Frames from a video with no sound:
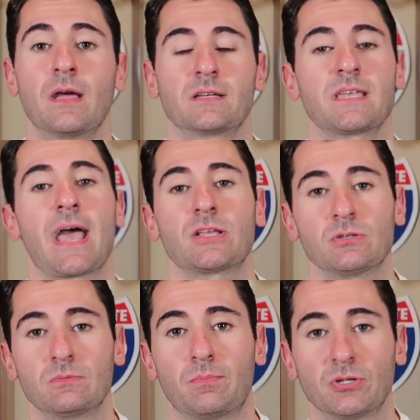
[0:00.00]
because they had
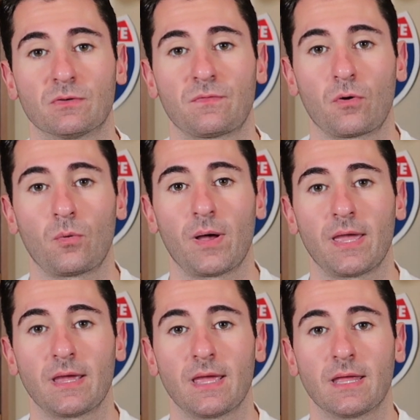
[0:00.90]
you put your phone
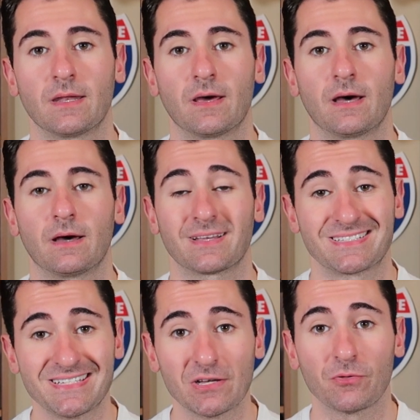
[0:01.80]
away in a
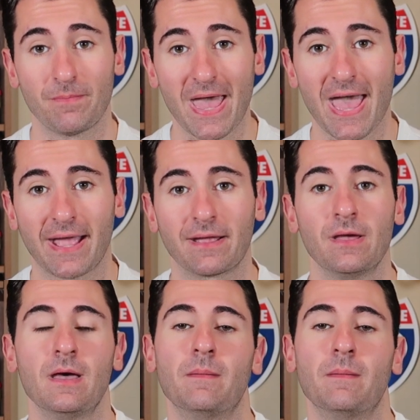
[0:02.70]
sealed bag.